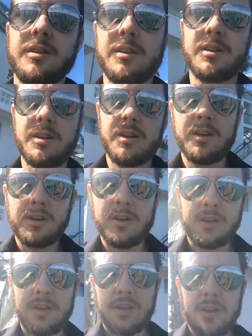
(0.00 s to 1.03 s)
button,
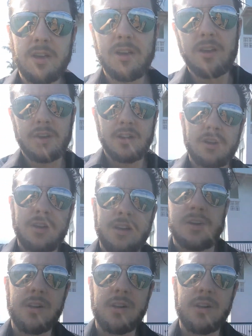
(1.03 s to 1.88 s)
and I'll see you all again real